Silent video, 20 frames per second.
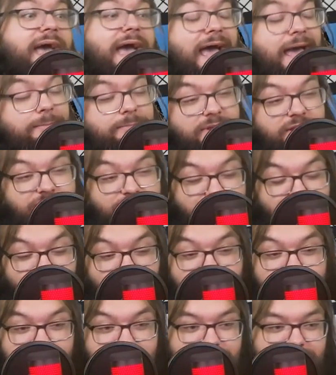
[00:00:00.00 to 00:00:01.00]
And
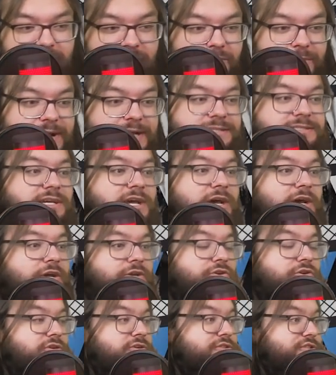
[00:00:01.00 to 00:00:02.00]
before you know it,
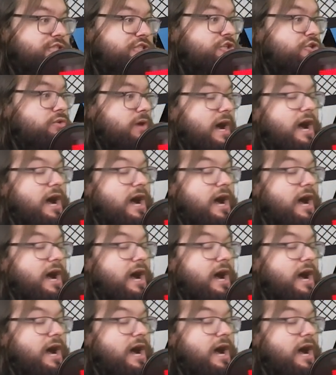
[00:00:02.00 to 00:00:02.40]
you're two